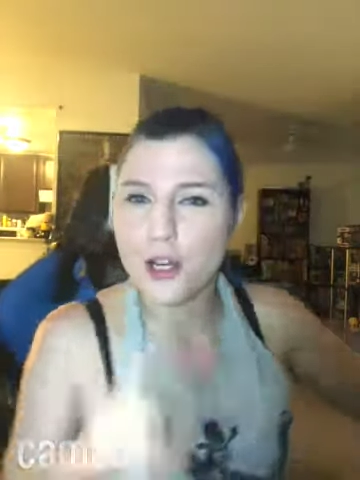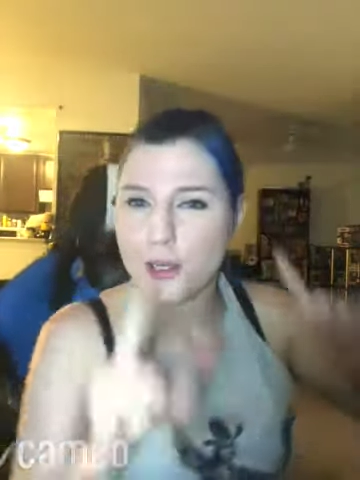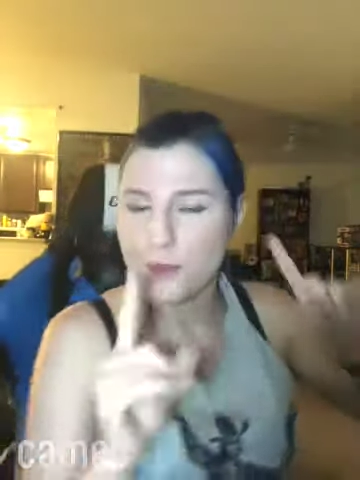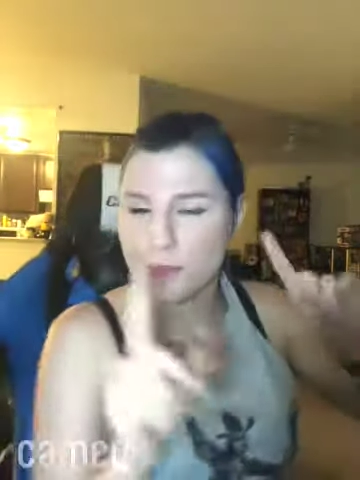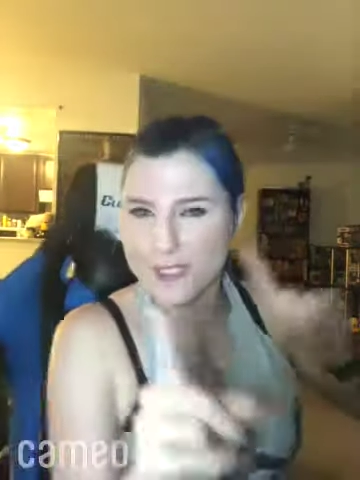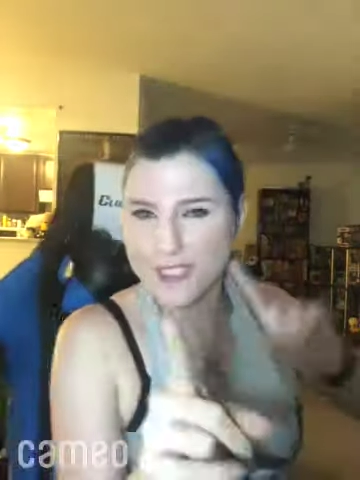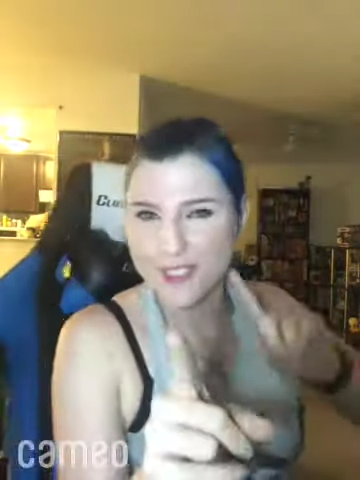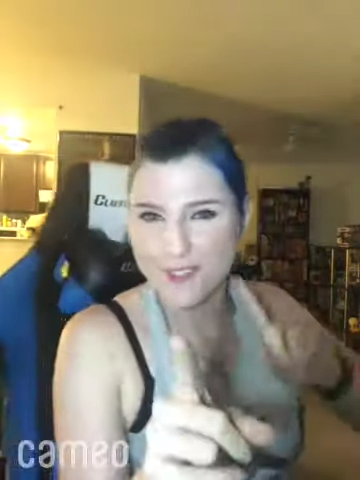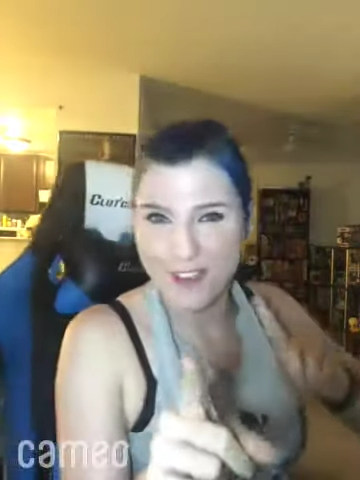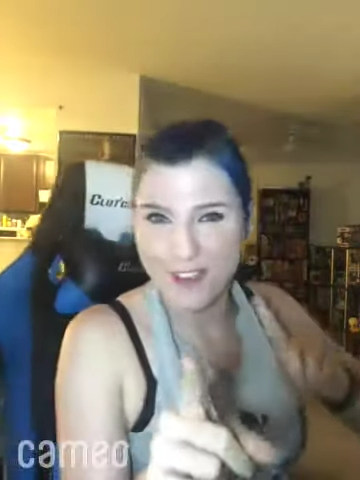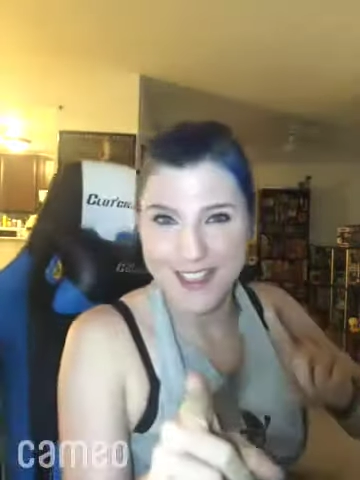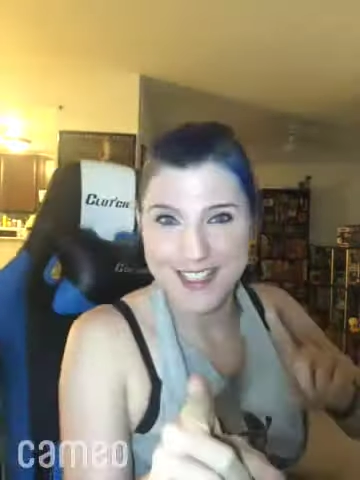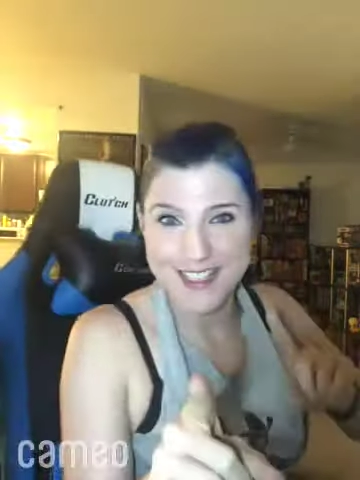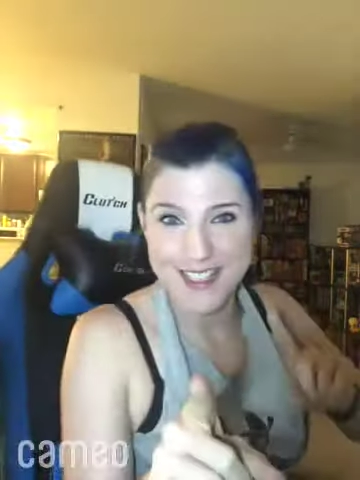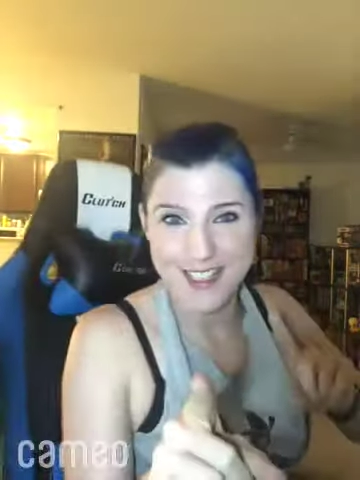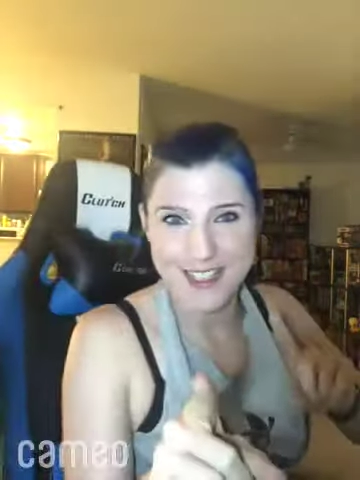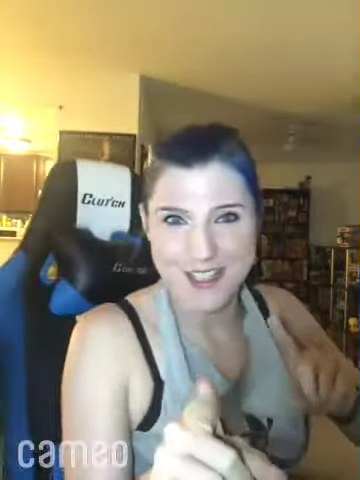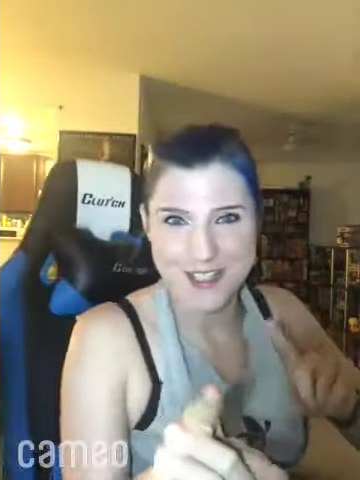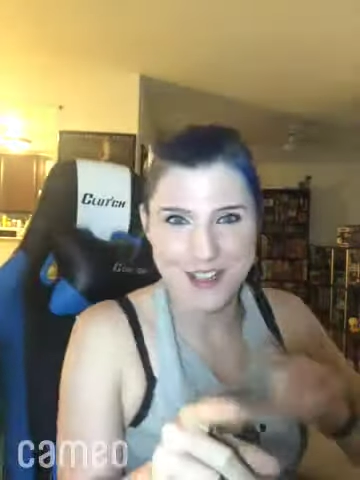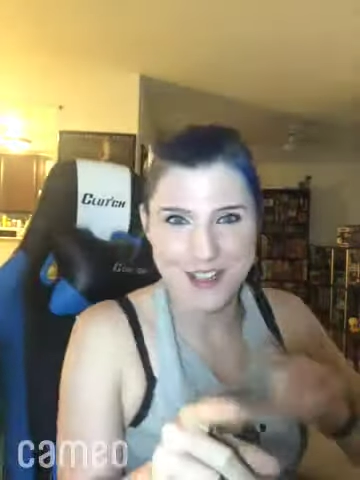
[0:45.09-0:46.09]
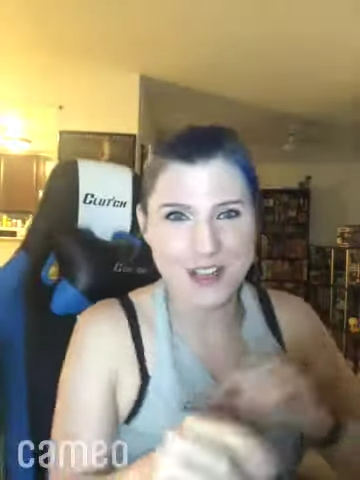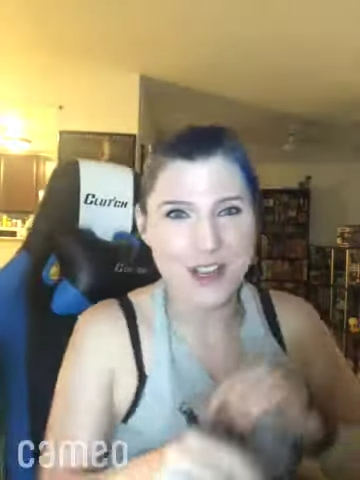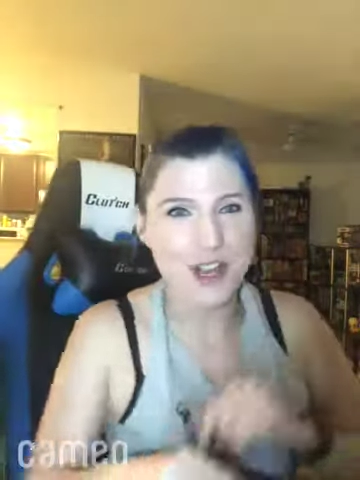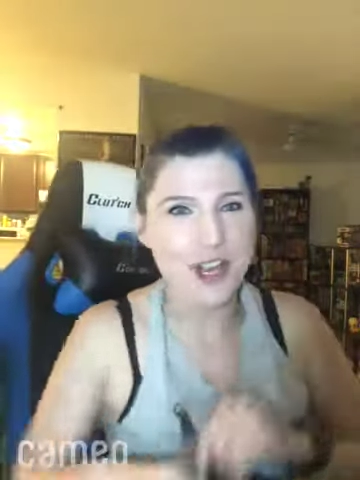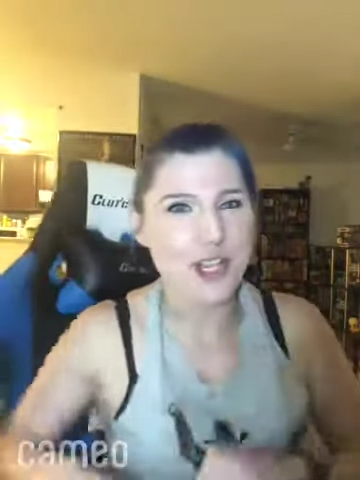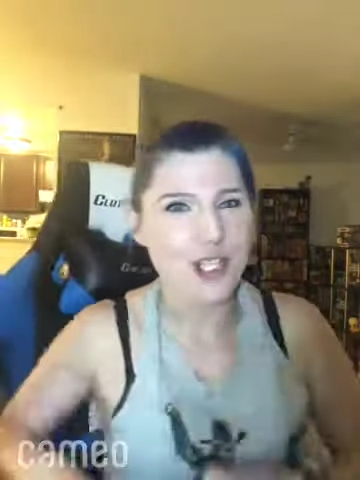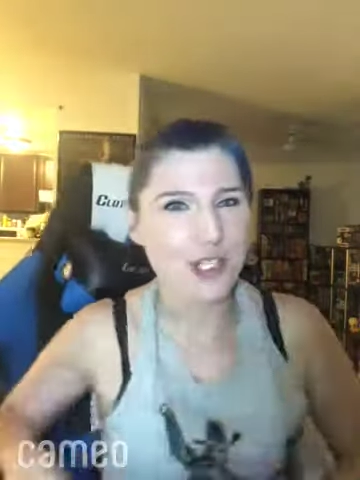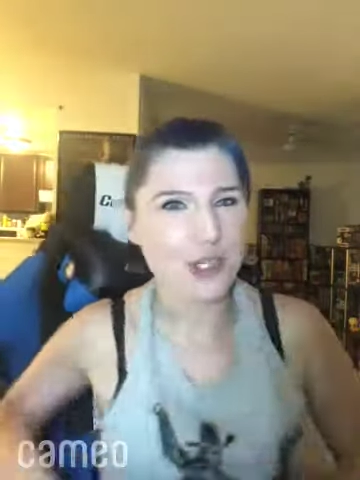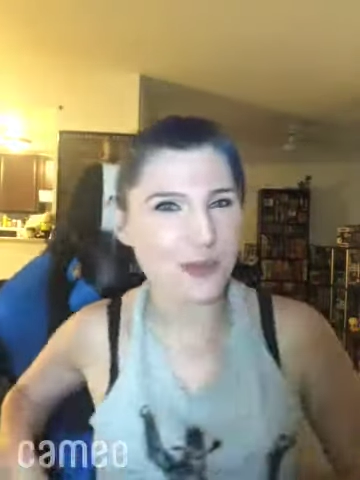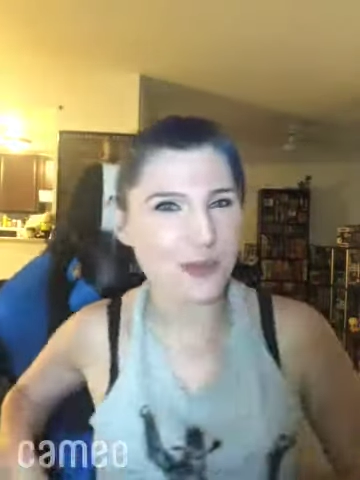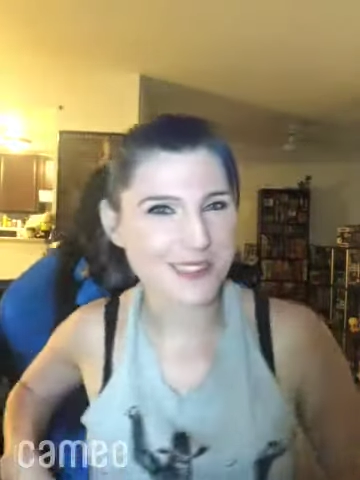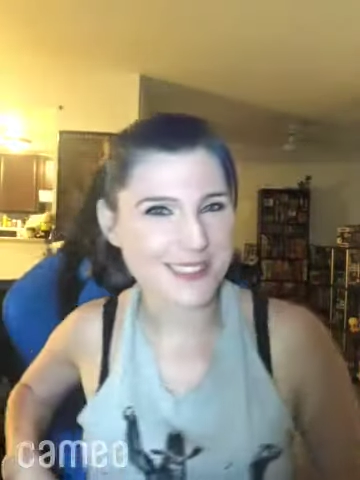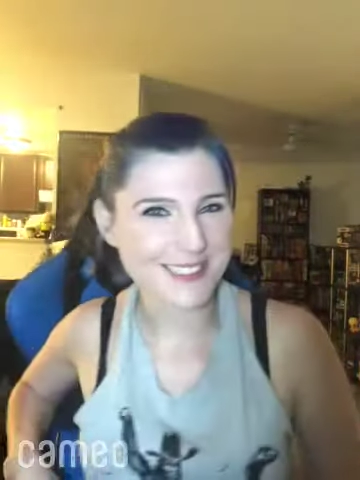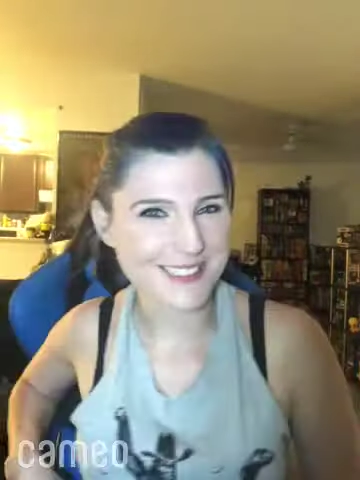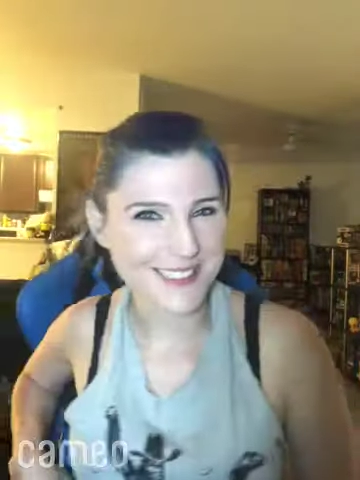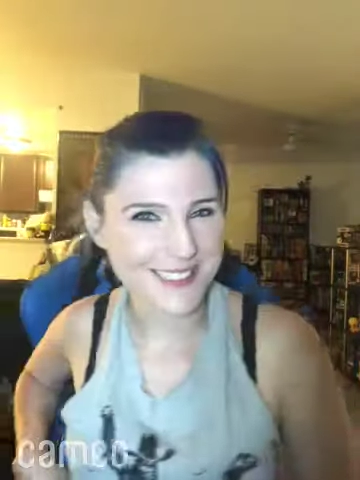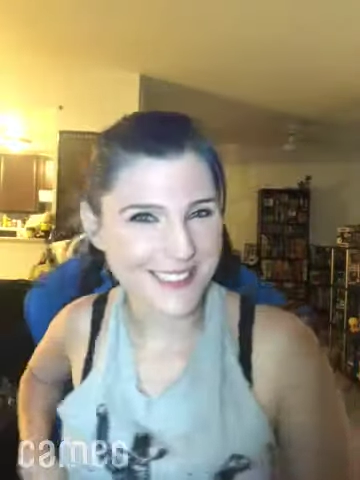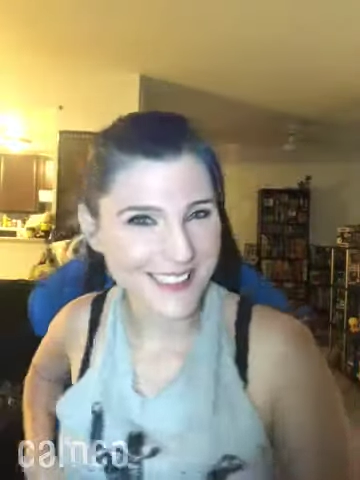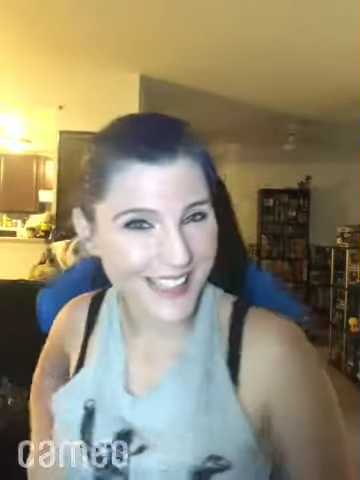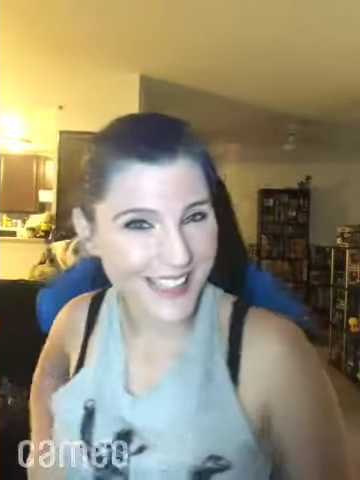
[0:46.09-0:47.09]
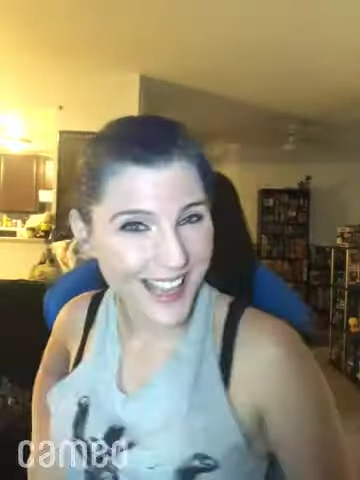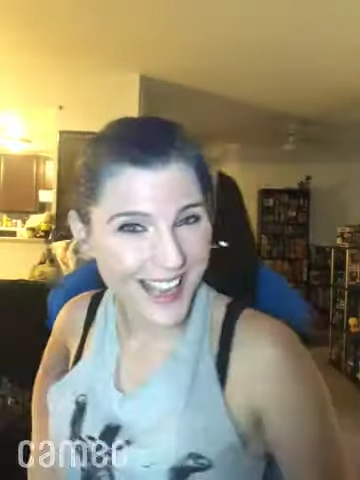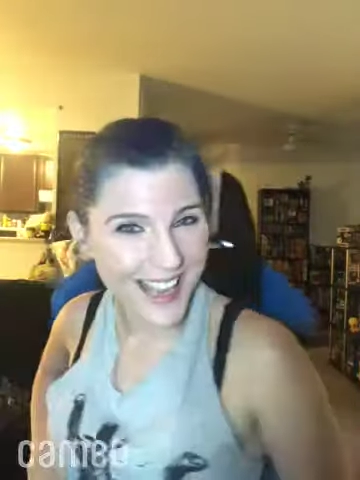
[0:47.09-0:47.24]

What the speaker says: me see if I say this right, Swansea.